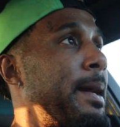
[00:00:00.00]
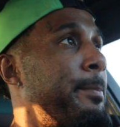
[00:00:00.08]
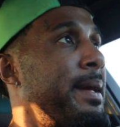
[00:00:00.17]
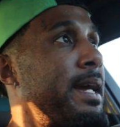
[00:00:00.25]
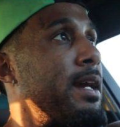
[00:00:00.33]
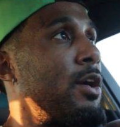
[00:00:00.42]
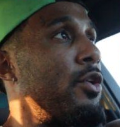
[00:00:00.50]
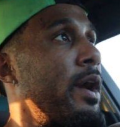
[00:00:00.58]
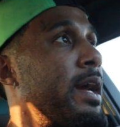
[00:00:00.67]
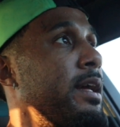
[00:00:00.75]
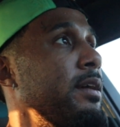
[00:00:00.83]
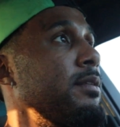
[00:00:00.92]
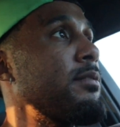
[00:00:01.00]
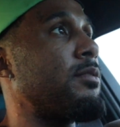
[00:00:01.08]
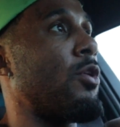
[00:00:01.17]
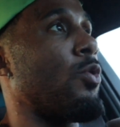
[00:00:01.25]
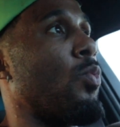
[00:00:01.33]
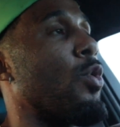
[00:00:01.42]
being great
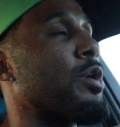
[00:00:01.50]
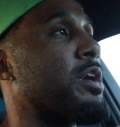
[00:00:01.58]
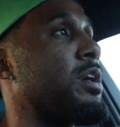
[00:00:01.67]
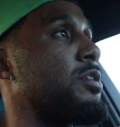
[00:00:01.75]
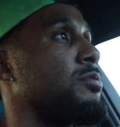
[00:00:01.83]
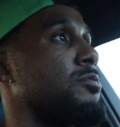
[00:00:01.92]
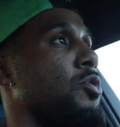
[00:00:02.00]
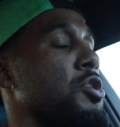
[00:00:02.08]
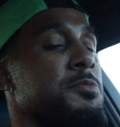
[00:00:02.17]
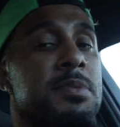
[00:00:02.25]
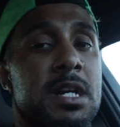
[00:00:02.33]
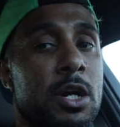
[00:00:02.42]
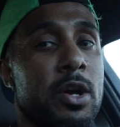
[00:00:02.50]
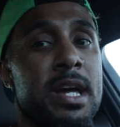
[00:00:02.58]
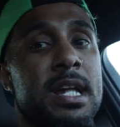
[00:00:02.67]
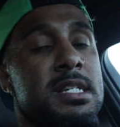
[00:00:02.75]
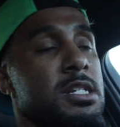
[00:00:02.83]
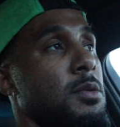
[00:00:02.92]
or working towards being
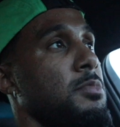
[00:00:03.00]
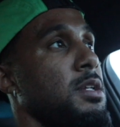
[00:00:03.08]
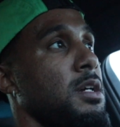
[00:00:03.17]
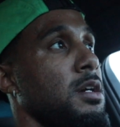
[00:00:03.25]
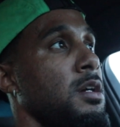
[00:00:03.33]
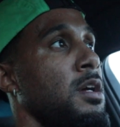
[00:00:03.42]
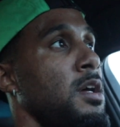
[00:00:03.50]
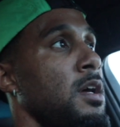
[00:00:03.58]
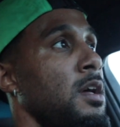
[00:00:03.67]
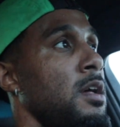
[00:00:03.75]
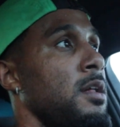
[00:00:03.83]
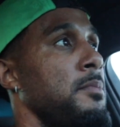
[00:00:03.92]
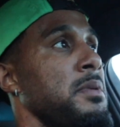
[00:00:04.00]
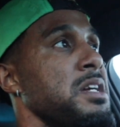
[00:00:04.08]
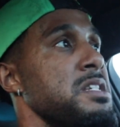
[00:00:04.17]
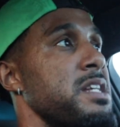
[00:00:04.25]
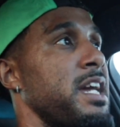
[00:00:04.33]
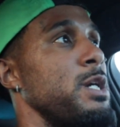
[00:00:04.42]
great at something
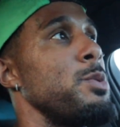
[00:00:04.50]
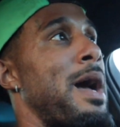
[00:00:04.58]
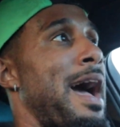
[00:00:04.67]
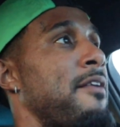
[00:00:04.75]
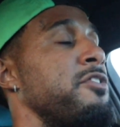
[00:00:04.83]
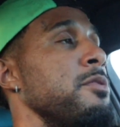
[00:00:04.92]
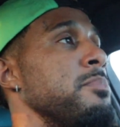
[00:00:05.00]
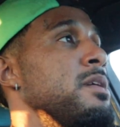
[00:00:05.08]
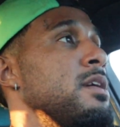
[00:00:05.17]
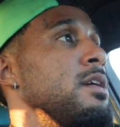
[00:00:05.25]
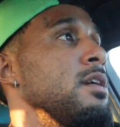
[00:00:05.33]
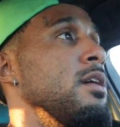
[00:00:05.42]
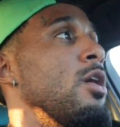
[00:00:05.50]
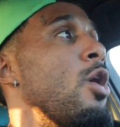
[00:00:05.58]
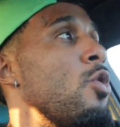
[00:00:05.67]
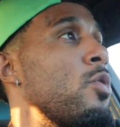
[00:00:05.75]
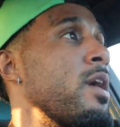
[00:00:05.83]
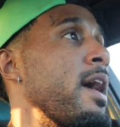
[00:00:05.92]
means like you have to be
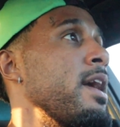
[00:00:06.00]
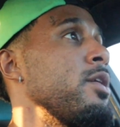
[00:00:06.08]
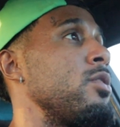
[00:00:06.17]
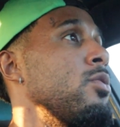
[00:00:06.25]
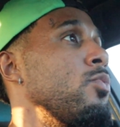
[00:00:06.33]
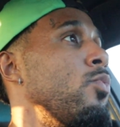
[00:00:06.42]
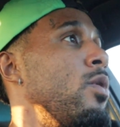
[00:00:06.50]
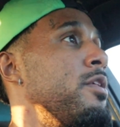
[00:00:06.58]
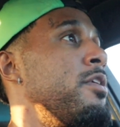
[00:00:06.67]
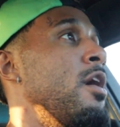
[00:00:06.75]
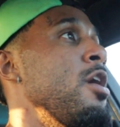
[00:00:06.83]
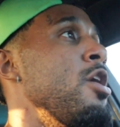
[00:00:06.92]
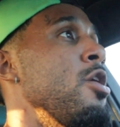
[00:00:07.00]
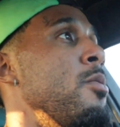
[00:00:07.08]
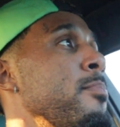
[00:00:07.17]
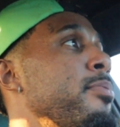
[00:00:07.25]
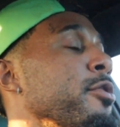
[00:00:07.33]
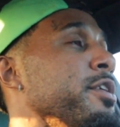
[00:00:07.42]
okay with
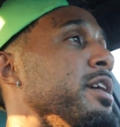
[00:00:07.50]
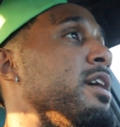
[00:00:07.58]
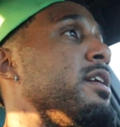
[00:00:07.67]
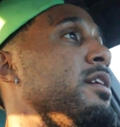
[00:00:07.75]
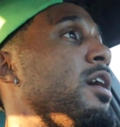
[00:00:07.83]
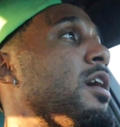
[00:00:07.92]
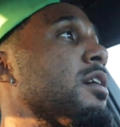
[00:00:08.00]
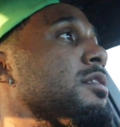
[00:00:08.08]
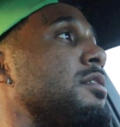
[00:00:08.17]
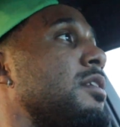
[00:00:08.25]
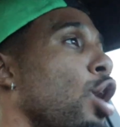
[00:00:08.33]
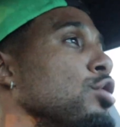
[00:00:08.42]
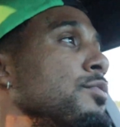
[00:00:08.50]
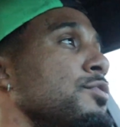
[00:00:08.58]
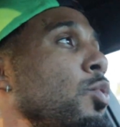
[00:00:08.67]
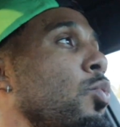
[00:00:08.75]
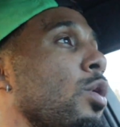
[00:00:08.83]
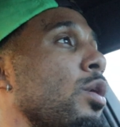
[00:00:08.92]
putting in all of
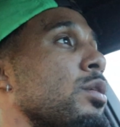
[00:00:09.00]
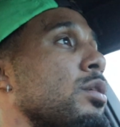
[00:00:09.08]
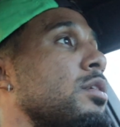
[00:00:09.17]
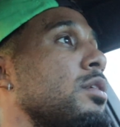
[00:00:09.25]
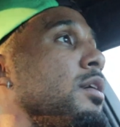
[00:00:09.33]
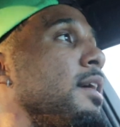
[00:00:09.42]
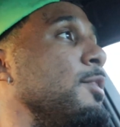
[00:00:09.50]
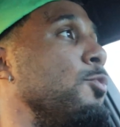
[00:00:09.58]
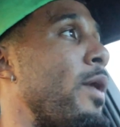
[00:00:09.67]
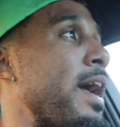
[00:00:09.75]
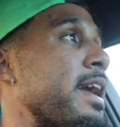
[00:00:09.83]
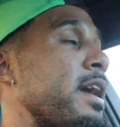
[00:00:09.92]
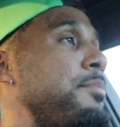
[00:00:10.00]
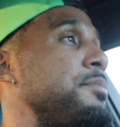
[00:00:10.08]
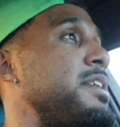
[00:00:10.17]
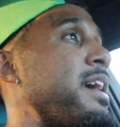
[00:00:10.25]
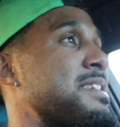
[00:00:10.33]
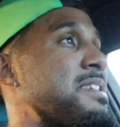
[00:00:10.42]
the work and waking up the
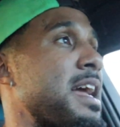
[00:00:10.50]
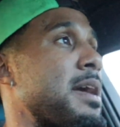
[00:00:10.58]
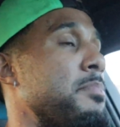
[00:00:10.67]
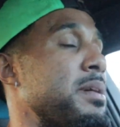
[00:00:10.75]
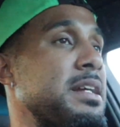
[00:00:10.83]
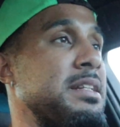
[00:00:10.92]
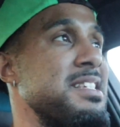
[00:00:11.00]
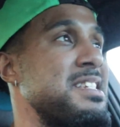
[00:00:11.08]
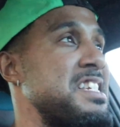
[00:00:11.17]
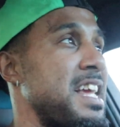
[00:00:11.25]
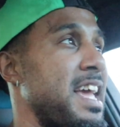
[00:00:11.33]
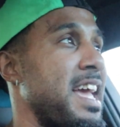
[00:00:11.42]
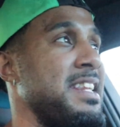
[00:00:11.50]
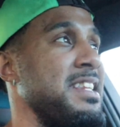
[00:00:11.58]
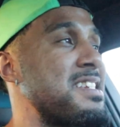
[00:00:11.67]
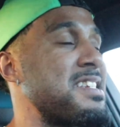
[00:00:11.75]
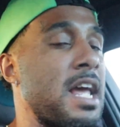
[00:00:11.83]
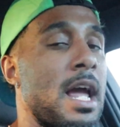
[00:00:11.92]
next day and being in the
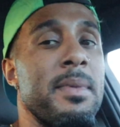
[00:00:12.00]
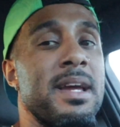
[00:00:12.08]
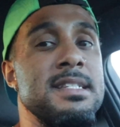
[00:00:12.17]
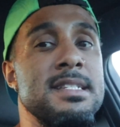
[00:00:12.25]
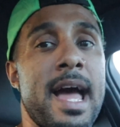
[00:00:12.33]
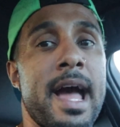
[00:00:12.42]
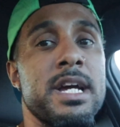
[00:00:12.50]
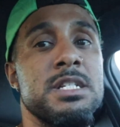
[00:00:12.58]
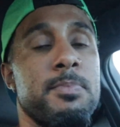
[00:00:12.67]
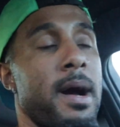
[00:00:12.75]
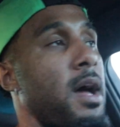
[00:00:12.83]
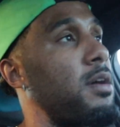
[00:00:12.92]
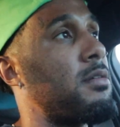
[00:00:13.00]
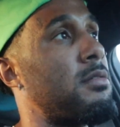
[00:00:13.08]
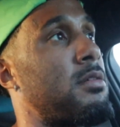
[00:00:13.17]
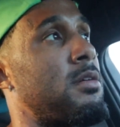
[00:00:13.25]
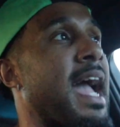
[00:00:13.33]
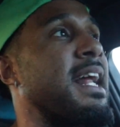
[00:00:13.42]
same exact spot
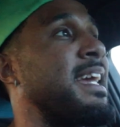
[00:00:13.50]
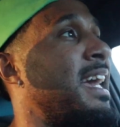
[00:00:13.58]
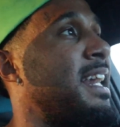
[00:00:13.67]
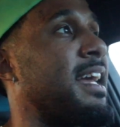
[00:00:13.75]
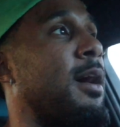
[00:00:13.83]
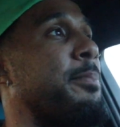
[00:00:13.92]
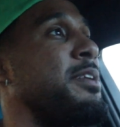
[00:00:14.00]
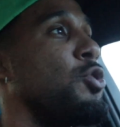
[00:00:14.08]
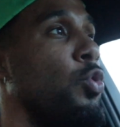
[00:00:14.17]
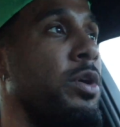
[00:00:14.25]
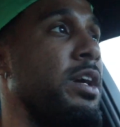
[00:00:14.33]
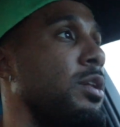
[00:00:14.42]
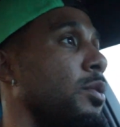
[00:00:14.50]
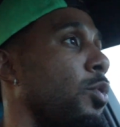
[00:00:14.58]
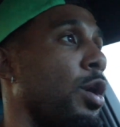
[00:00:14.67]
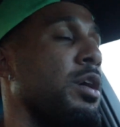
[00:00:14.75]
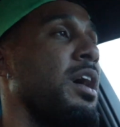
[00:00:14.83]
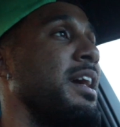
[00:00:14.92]
and getting up and doing the
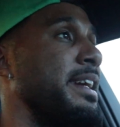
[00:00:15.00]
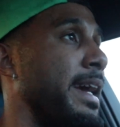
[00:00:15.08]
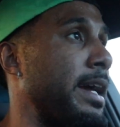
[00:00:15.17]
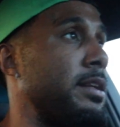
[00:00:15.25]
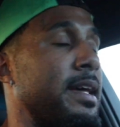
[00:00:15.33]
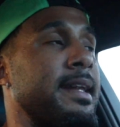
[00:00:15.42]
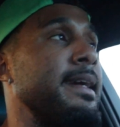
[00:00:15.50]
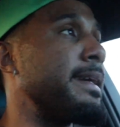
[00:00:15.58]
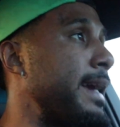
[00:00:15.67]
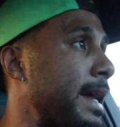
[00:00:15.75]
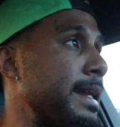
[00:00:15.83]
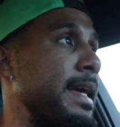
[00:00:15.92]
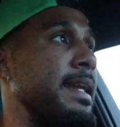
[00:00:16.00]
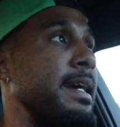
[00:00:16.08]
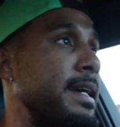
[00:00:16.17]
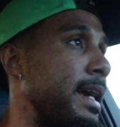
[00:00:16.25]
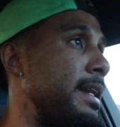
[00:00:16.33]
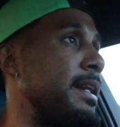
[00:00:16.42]
work again and again and
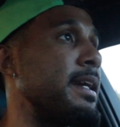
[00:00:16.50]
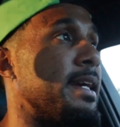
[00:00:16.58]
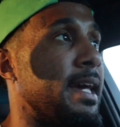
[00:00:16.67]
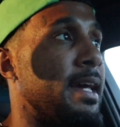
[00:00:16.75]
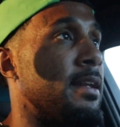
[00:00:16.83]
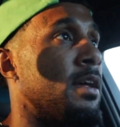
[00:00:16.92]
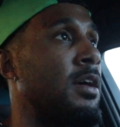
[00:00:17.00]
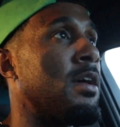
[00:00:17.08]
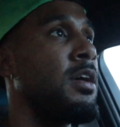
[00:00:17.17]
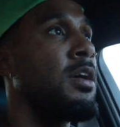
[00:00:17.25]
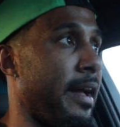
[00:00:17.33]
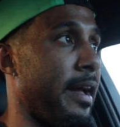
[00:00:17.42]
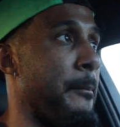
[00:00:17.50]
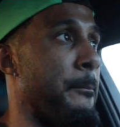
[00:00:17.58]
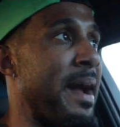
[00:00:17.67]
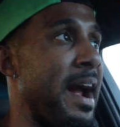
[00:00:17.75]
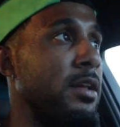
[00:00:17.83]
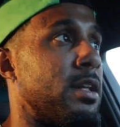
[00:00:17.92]
again and again and
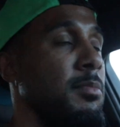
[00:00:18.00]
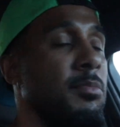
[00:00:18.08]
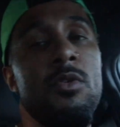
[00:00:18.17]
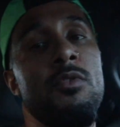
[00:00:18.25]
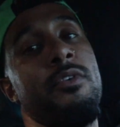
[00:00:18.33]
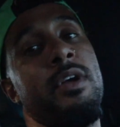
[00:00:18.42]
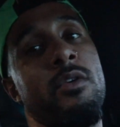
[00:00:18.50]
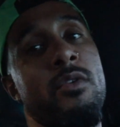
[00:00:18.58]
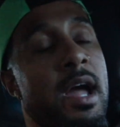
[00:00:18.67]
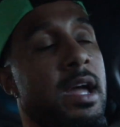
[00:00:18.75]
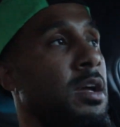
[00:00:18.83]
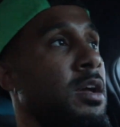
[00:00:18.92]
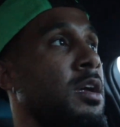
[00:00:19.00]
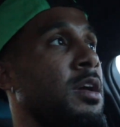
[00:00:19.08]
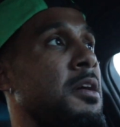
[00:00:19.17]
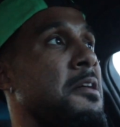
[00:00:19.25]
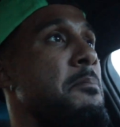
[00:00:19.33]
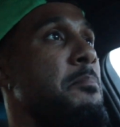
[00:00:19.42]
barely moving, right?
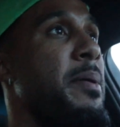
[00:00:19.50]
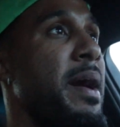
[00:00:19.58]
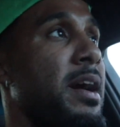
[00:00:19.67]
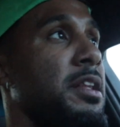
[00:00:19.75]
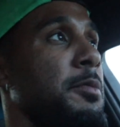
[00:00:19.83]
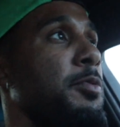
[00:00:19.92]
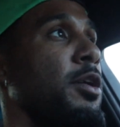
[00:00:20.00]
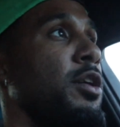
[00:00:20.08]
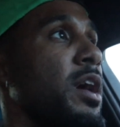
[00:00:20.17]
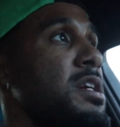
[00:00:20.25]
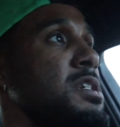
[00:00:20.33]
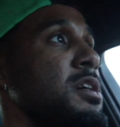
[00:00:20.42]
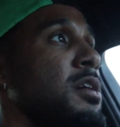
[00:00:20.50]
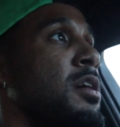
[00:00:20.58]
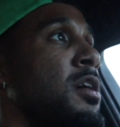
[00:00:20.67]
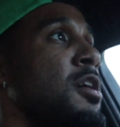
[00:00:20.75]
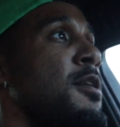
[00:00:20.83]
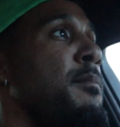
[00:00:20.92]
Barely progressing.
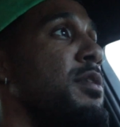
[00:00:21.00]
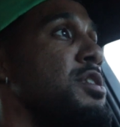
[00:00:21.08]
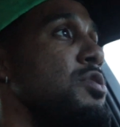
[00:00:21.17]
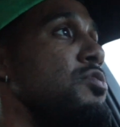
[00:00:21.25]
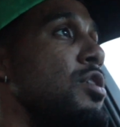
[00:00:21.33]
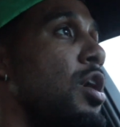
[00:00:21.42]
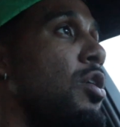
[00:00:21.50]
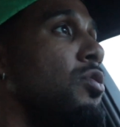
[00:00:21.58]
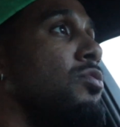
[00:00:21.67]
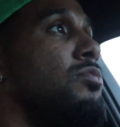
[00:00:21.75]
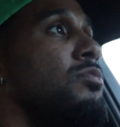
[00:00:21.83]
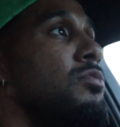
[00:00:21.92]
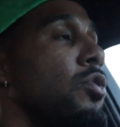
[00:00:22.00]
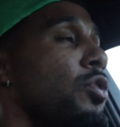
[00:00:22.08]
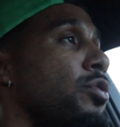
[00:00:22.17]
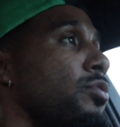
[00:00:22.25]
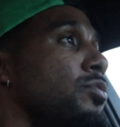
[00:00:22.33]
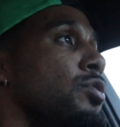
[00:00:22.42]
But you know,
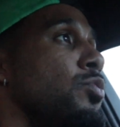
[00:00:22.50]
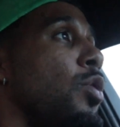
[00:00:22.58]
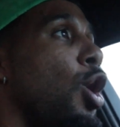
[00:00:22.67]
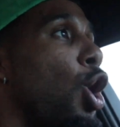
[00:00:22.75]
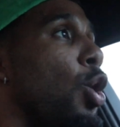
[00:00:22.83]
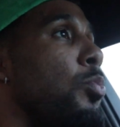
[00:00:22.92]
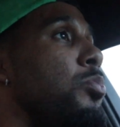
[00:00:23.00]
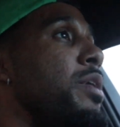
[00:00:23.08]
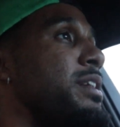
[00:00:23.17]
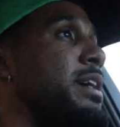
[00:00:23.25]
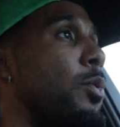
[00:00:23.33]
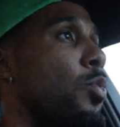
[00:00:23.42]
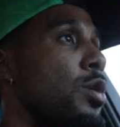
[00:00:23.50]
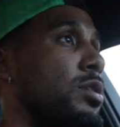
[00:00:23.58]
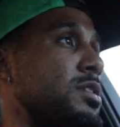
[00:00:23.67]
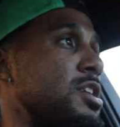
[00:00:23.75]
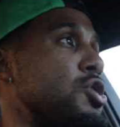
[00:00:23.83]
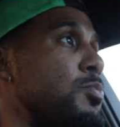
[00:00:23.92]
or you hope that that work
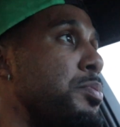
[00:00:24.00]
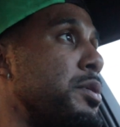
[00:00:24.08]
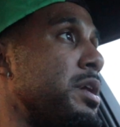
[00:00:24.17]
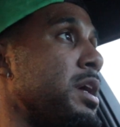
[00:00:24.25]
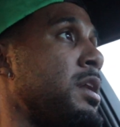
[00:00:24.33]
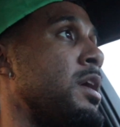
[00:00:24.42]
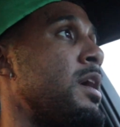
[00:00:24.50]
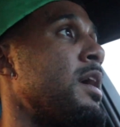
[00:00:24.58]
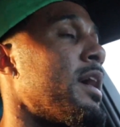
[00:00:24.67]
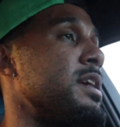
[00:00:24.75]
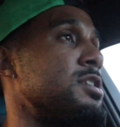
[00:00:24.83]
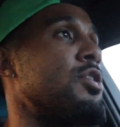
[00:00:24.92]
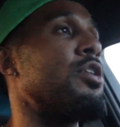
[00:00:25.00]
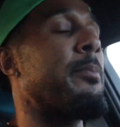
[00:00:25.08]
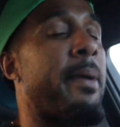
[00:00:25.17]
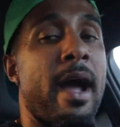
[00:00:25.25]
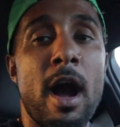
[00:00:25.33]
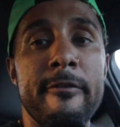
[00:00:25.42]
that you put in is going to
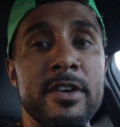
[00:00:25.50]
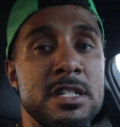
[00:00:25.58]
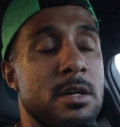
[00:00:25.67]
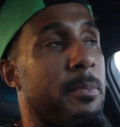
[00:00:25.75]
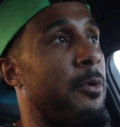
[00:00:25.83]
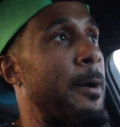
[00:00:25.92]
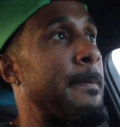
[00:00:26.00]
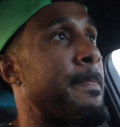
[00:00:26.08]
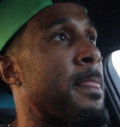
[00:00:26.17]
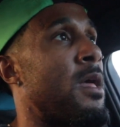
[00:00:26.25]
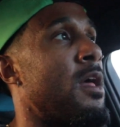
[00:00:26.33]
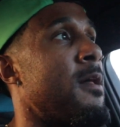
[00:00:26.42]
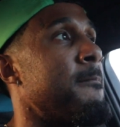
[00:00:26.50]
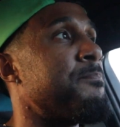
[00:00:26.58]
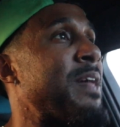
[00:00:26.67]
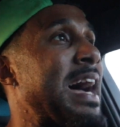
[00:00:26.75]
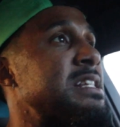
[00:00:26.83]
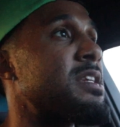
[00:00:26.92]
pay off at some point.
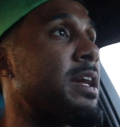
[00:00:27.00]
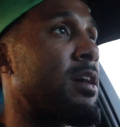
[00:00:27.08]
That's